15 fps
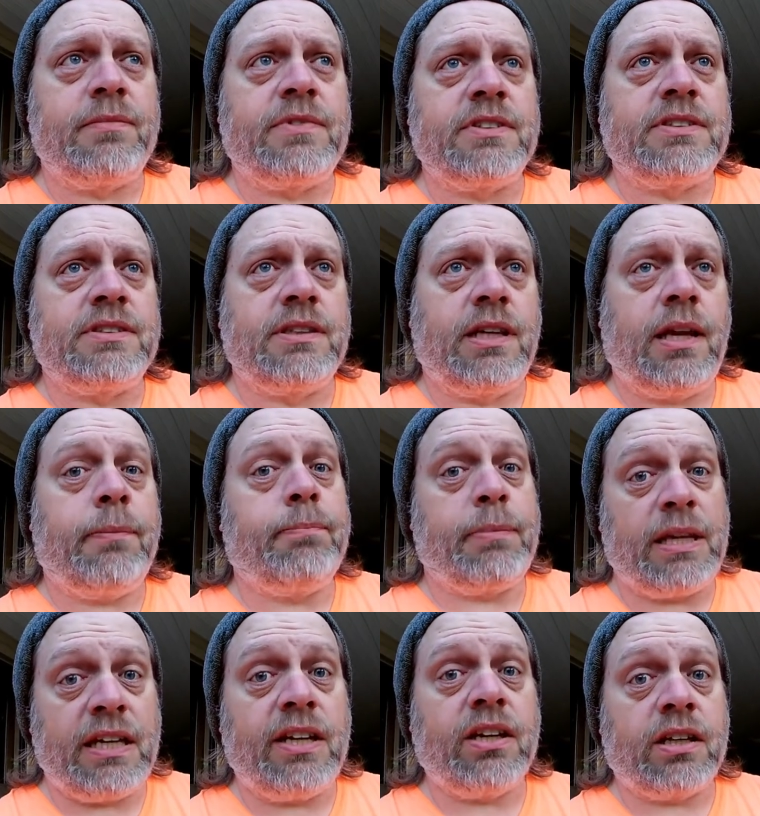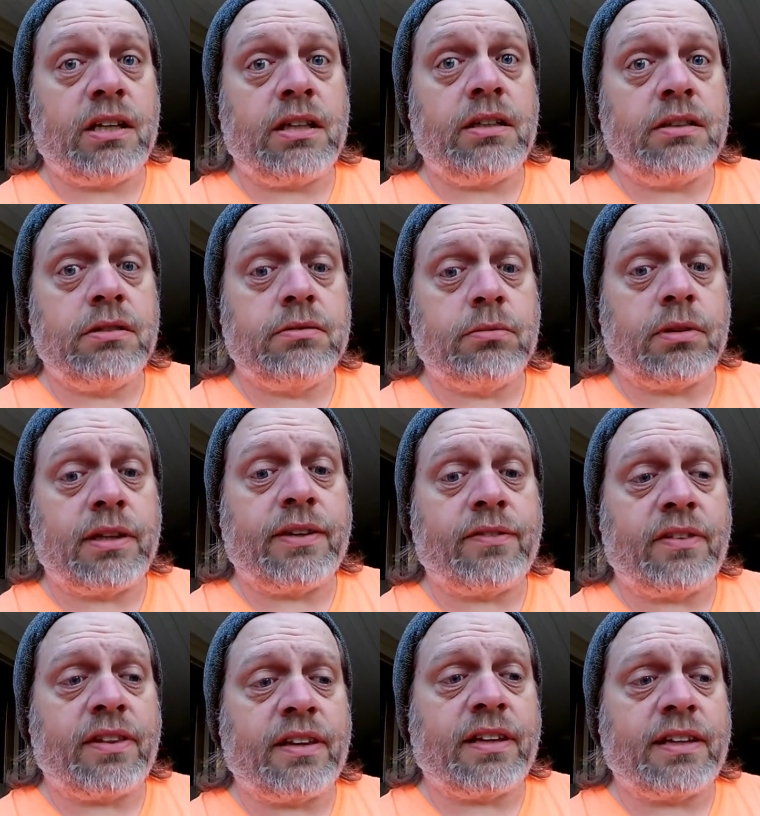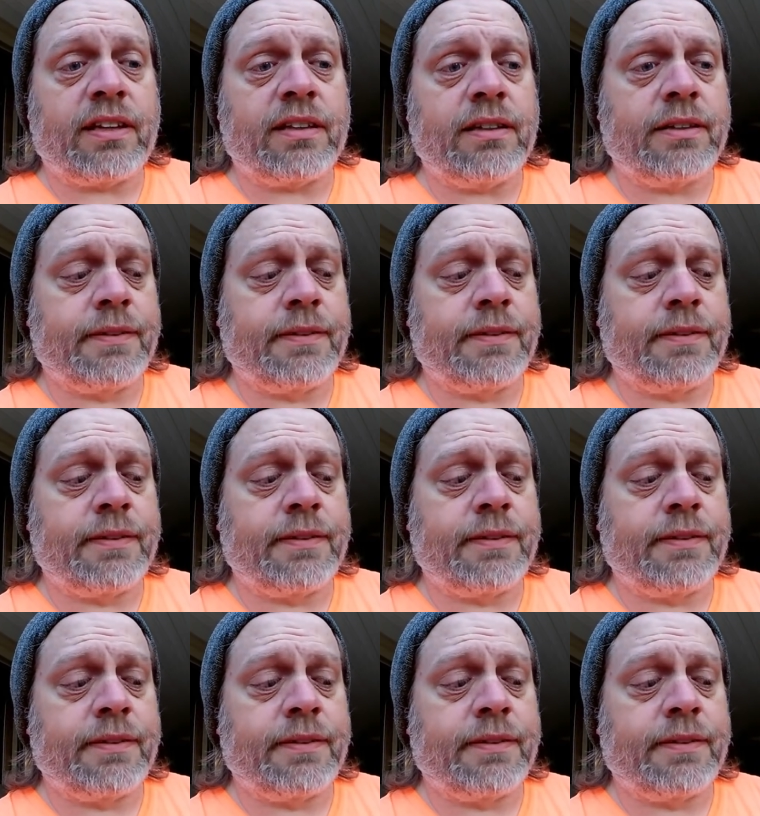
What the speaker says: just be done with everything.